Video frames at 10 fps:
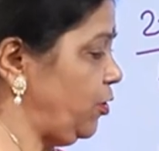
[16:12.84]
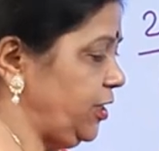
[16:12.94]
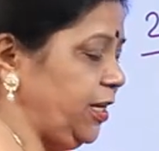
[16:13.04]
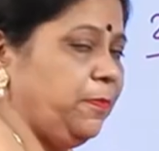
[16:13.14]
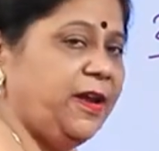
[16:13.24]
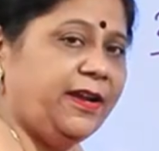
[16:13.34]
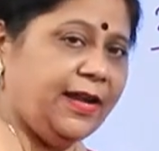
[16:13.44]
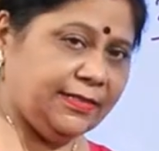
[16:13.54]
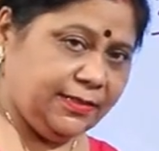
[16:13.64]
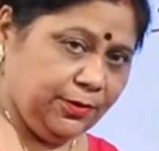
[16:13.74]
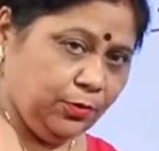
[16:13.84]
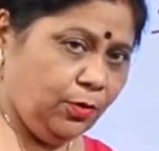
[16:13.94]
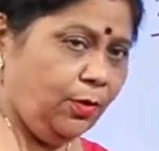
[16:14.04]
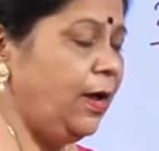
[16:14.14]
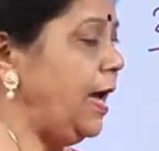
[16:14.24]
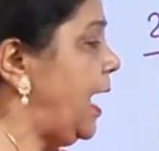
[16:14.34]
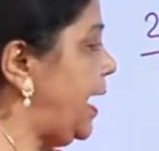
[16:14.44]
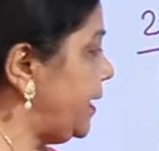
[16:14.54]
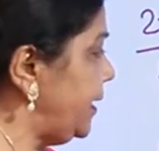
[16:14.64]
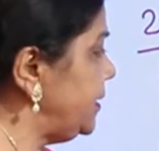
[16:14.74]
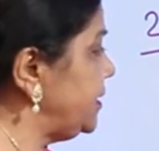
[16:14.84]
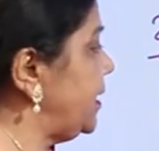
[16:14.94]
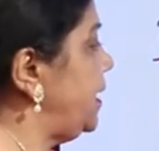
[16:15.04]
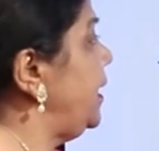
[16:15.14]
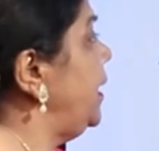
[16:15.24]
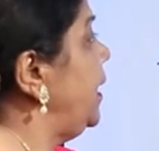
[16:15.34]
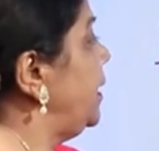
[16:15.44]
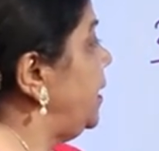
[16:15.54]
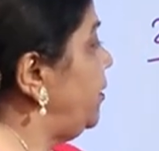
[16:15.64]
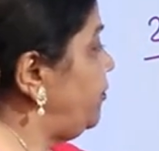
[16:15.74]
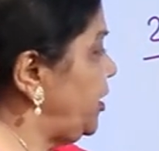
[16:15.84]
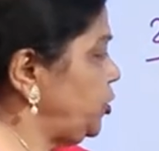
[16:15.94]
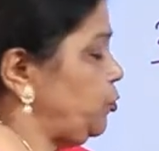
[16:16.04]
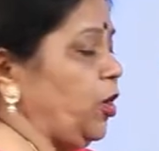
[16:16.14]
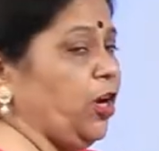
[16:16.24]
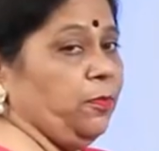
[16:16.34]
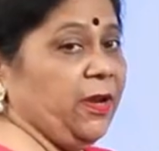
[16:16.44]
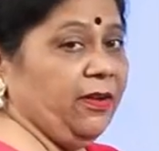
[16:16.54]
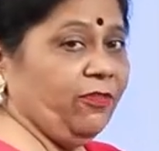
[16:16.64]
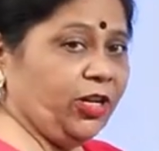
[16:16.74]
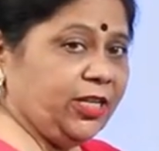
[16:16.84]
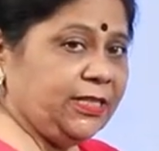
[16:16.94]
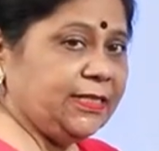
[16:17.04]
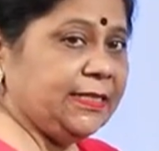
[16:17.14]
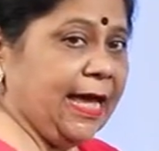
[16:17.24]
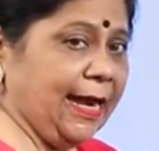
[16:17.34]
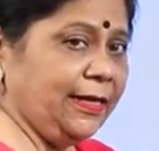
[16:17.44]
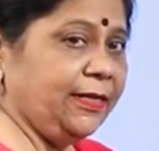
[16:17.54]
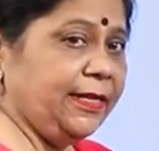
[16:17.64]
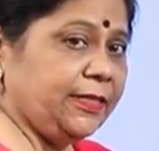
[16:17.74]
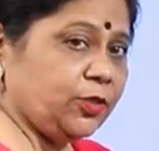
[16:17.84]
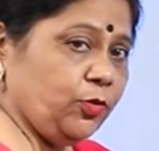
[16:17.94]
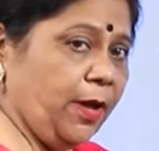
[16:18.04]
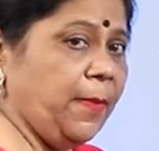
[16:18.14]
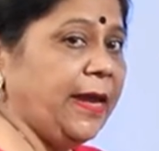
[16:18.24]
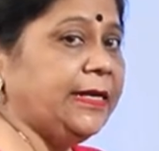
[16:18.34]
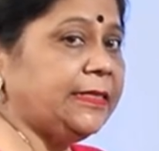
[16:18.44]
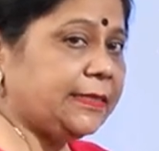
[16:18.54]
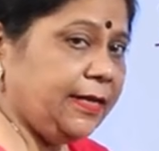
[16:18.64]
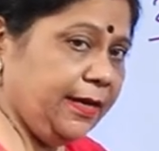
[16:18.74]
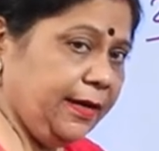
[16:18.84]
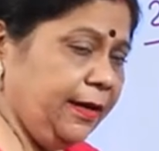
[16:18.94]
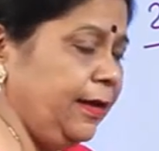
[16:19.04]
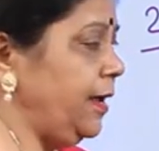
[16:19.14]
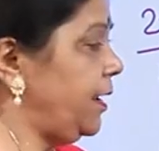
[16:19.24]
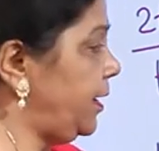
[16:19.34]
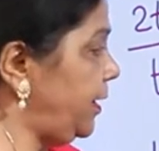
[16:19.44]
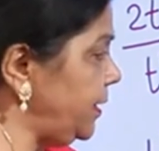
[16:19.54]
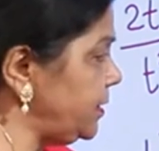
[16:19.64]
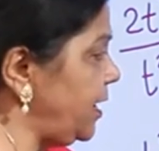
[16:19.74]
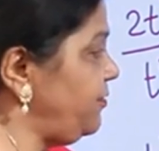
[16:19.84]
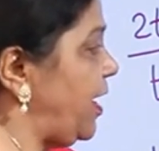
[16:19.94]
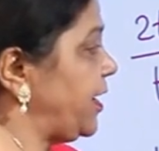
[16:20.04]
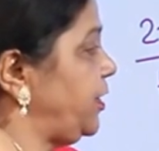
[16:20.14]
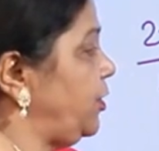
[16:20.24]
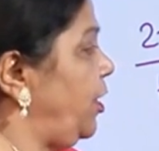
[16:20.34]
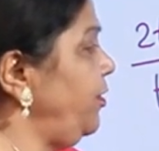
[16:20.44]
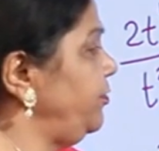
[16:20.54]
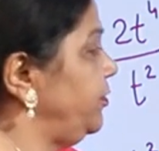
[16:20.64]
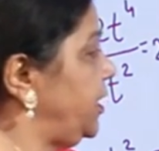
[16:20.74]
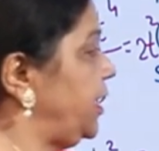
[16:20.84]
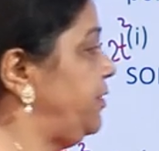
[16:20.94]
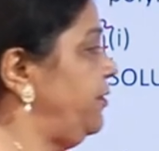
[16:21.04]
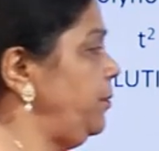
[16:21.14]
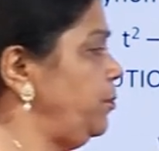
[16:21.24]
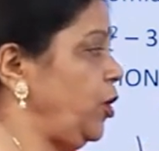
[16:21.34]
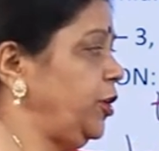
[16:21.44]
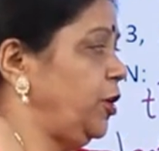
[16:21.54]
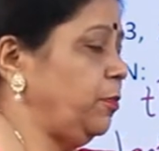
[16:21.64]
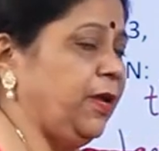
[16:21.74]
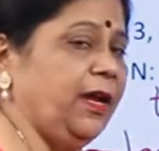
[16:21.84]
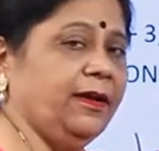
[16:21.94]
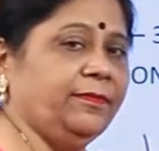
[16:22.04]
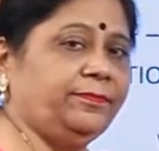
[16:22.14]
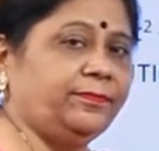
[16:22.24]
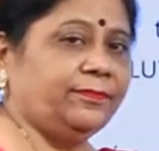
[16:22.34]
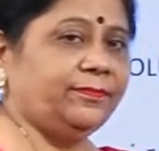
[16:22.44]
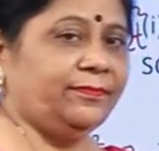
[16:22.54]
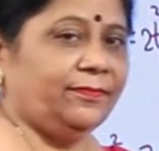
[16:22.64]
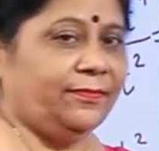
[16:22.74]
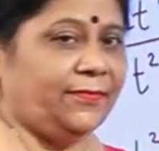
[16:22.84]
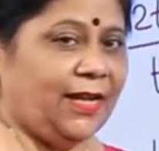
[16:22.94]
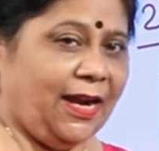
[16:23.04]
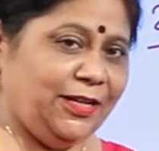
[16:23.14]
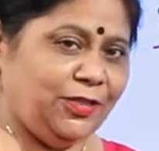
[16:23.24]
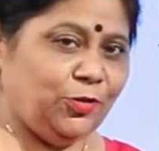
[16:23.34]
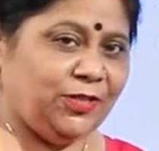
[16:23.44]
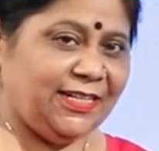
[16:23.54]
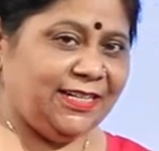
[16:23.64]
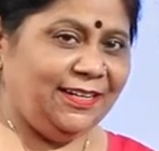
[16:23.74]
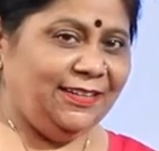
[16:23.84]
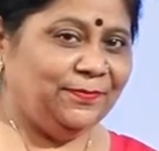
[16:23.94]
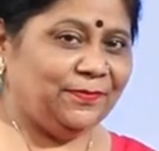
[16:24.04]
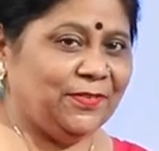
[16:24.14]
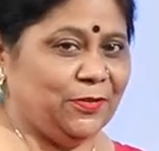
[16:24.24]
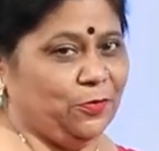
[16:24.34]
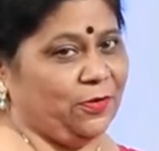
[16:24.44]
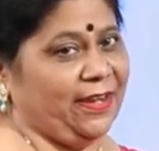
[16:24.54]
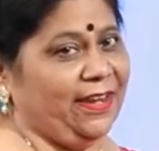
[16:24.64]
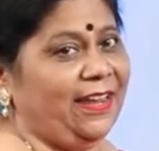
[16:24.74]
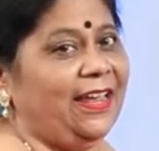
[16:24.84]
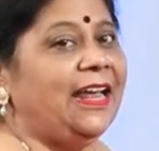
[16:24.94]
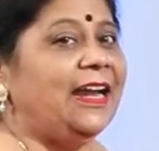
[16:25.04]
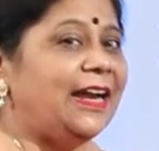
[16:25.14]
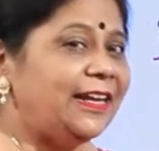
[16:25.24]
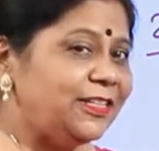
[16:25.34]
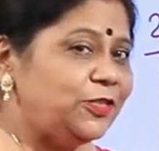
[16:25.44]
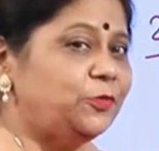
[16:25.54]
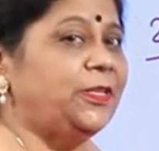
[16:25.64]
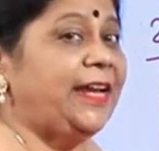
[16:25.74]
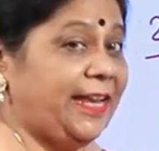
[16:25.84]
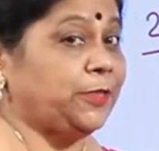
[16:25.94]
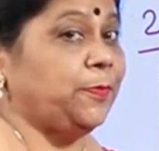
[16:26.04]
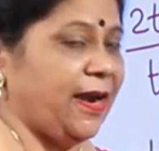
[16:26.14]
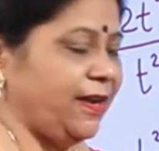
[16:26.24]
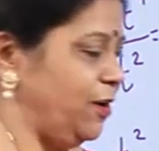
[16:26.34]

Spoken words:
got the remainder as 0, I can say first polynomial, what is that? T square minus 3 is a factor of the given polynomial. Understood, children? Okay, let us do the next part